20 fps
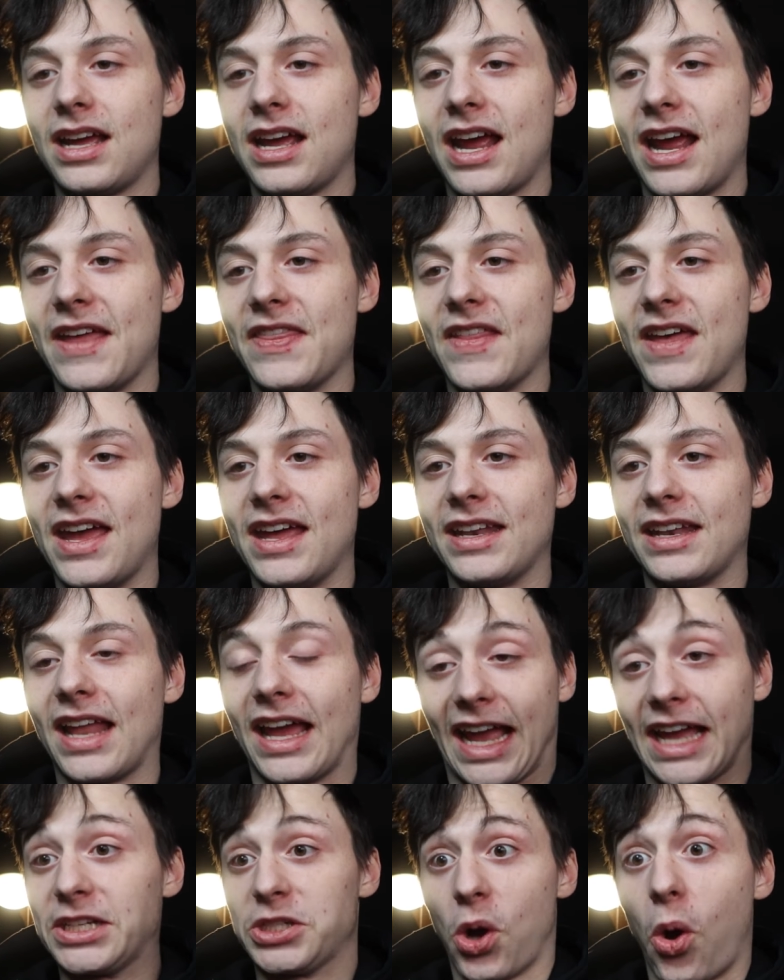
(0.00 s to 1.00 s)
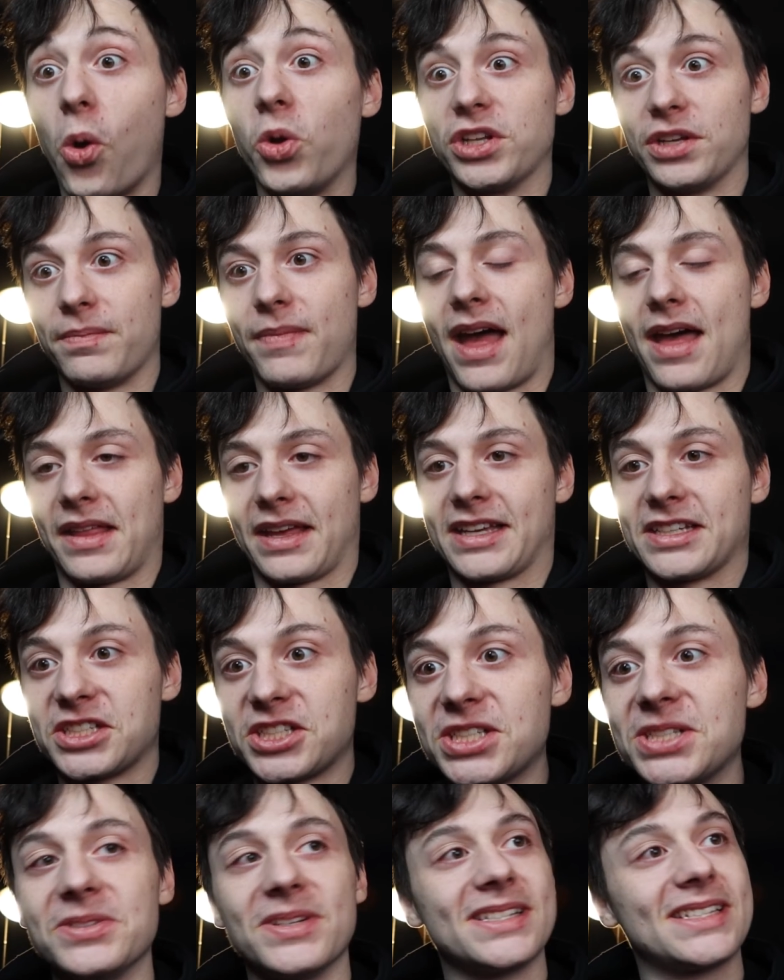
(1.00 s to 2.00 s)
And then, like, I told him that, like,
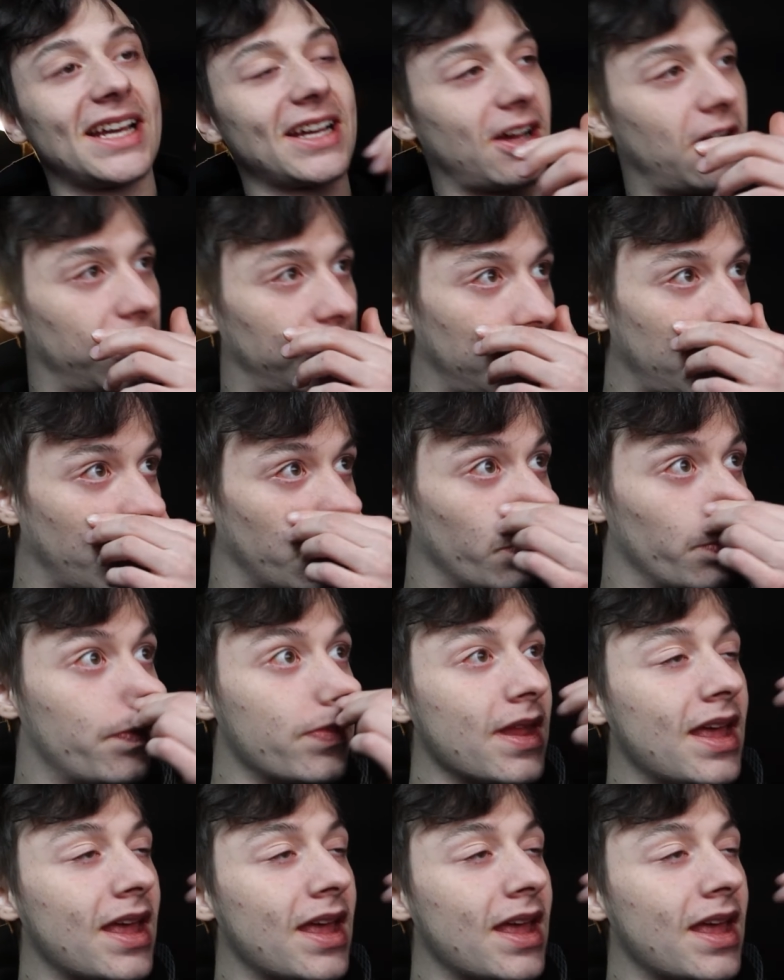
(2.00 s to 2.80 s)
as soon as I got home.